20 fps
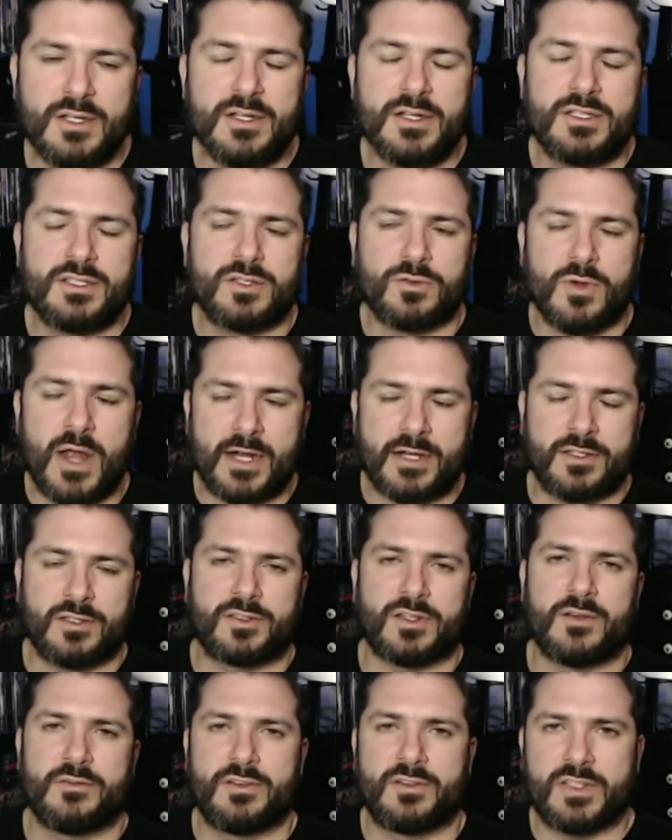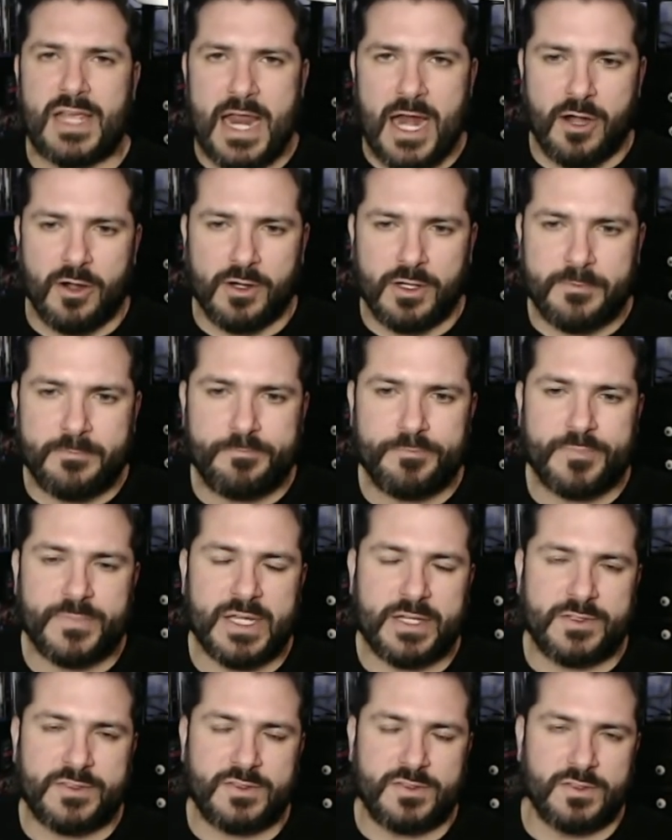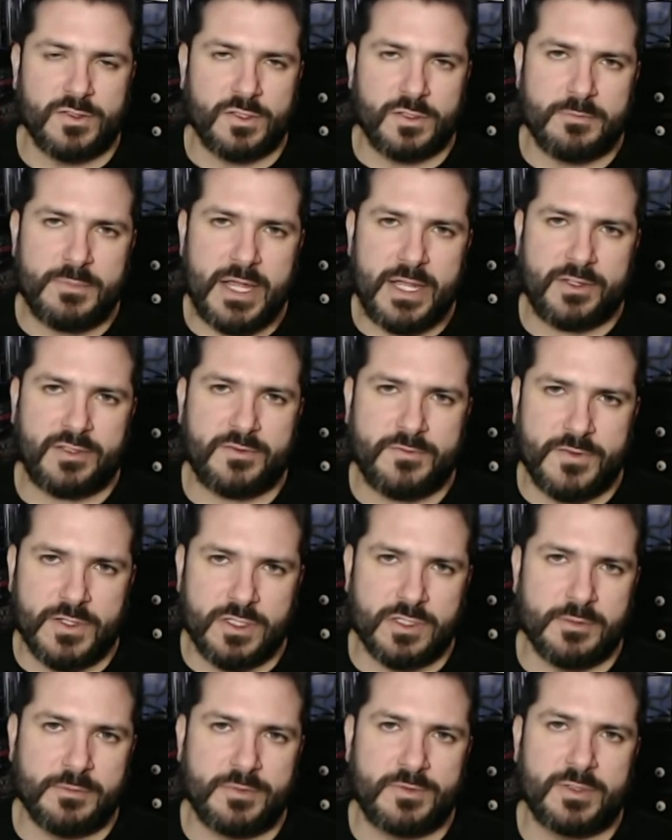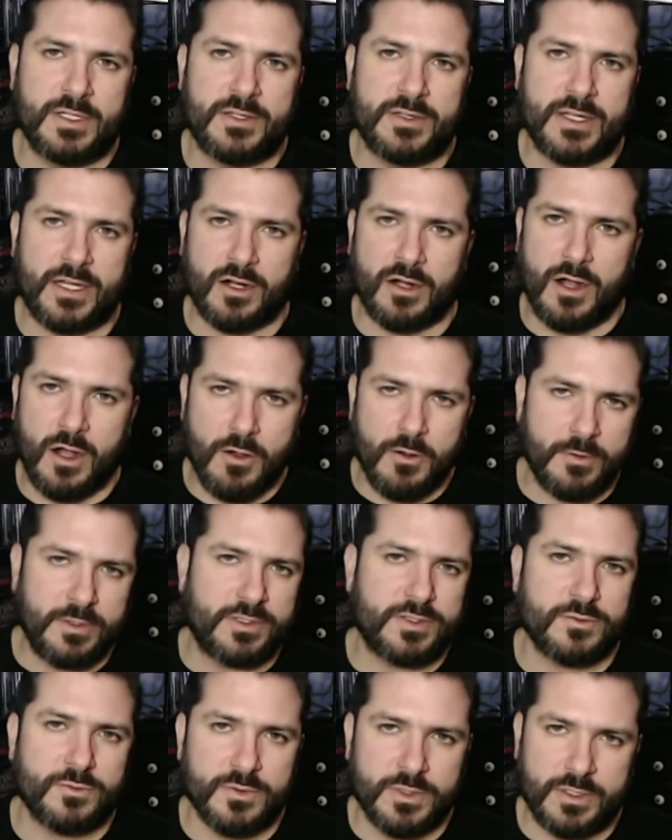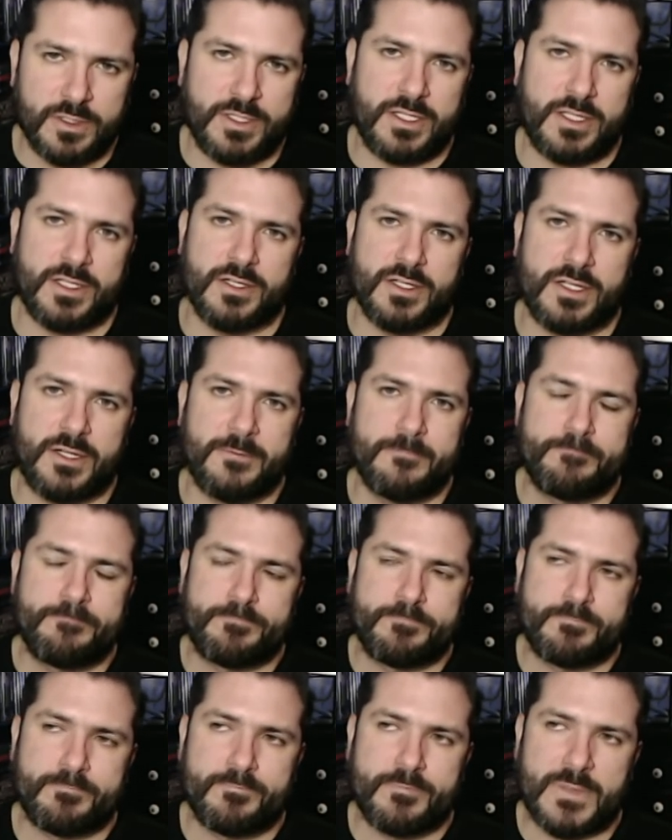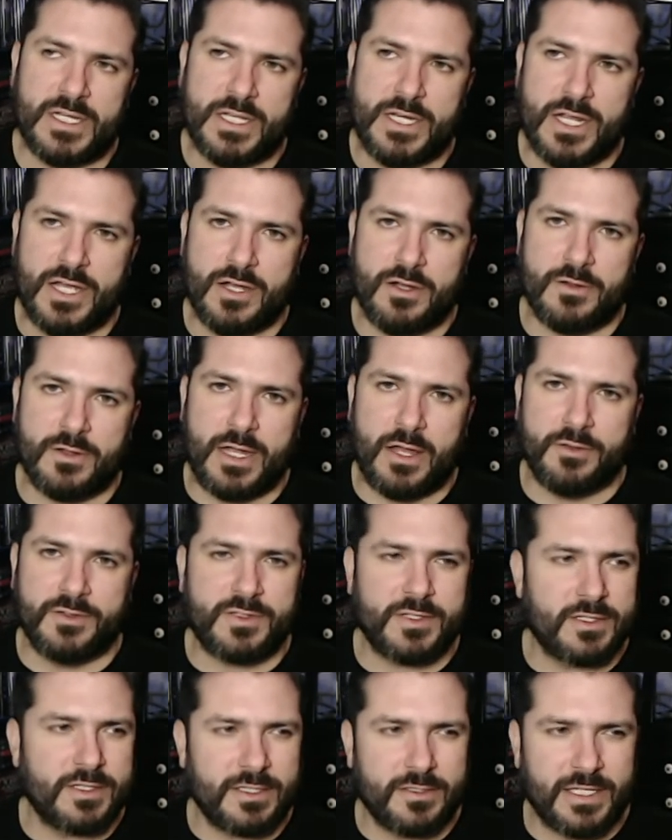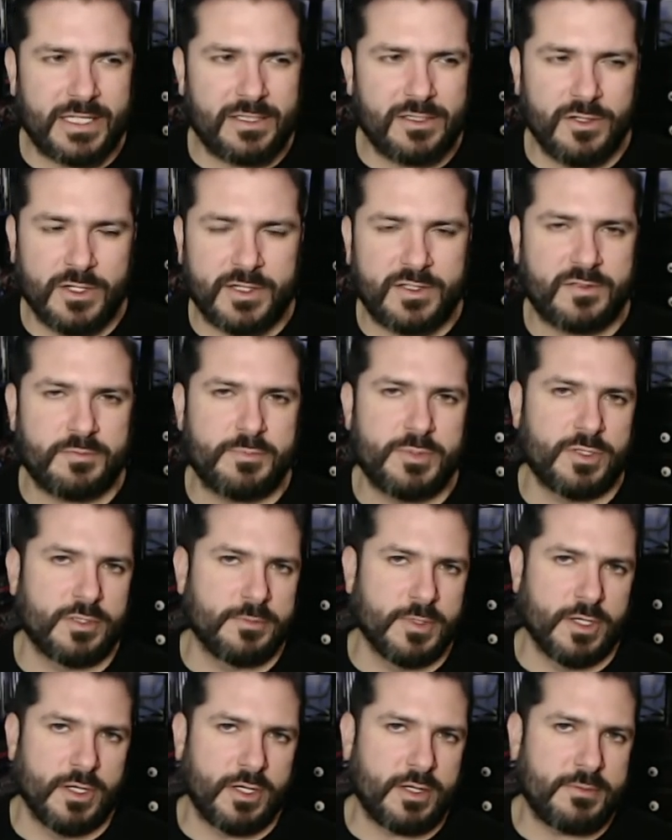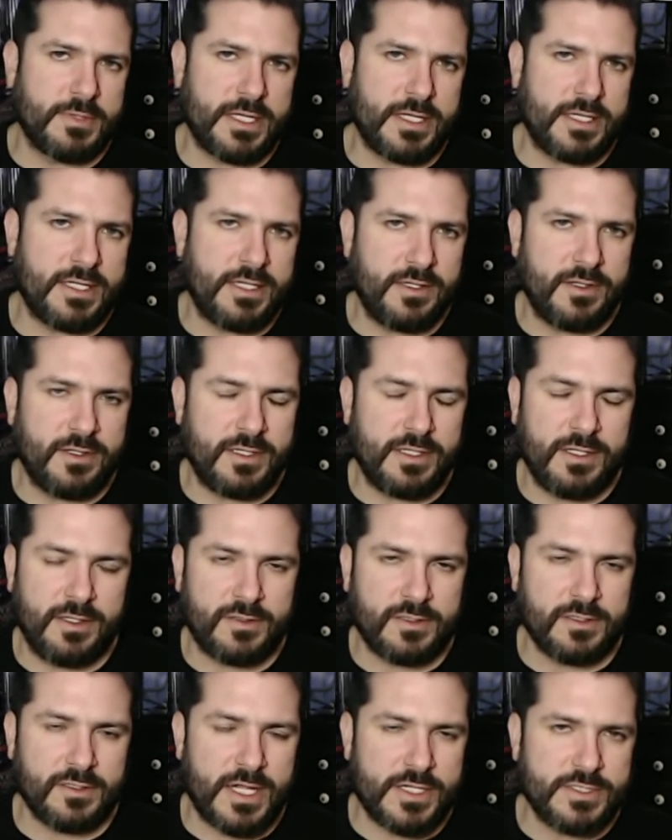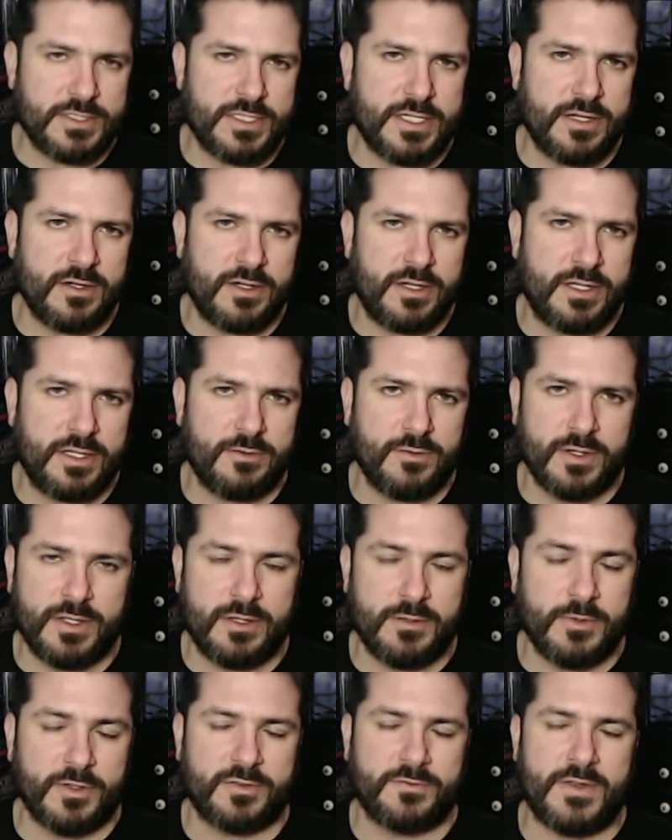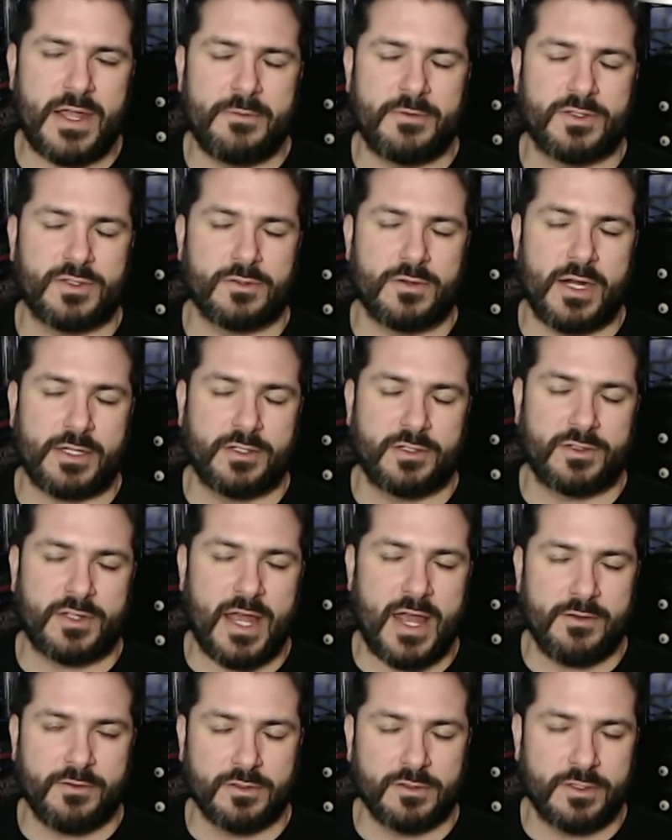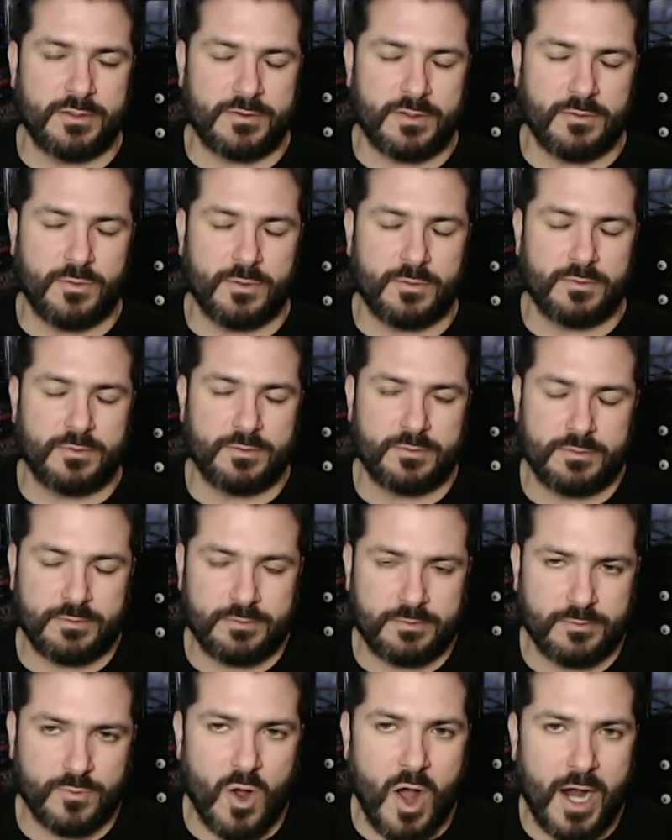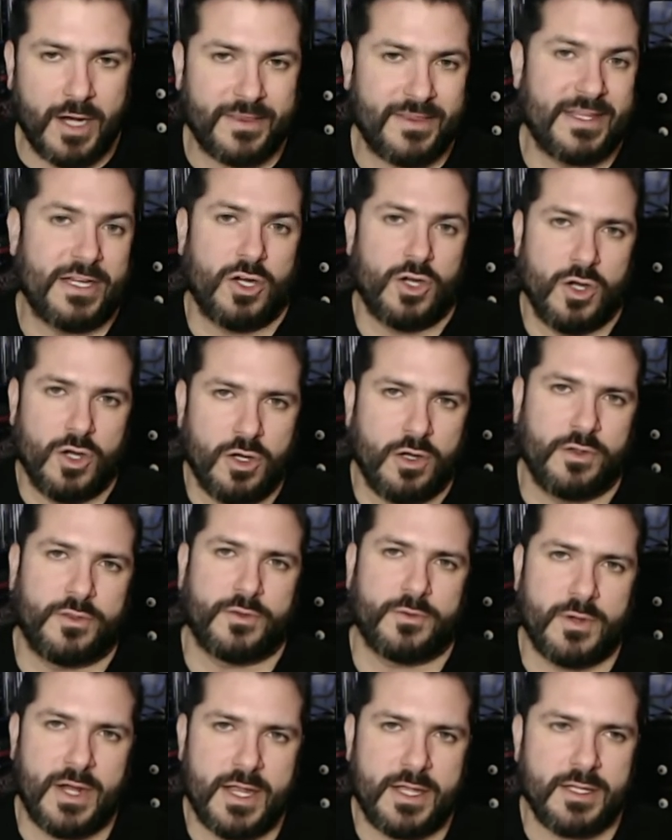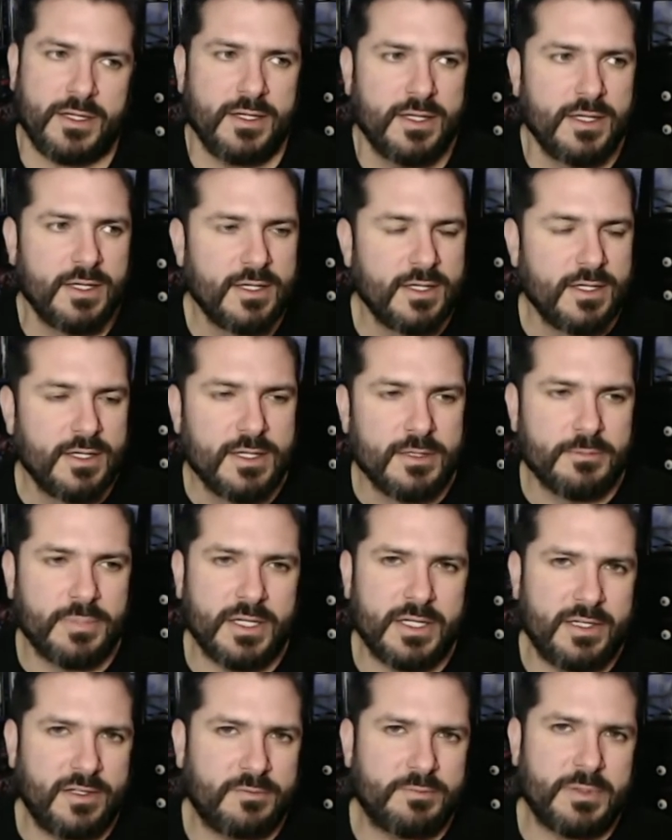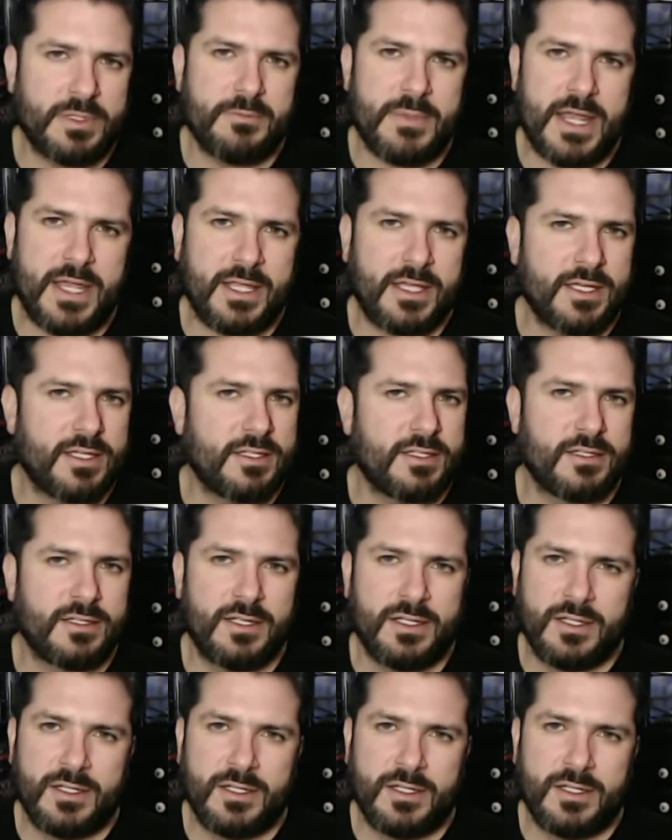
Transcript: directors of his era that still makes films that are always really good. I always look at Spielberg. I mean, he's a legendary, one of the most famous directors that ever lived to walk the earth, right? But he's been making